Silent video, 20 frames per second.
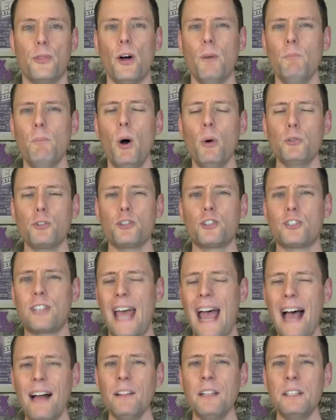The most
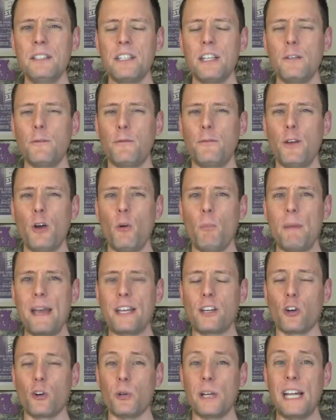talented
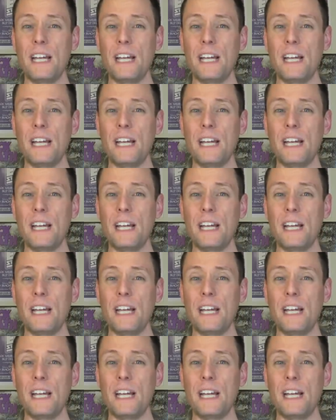filmmaker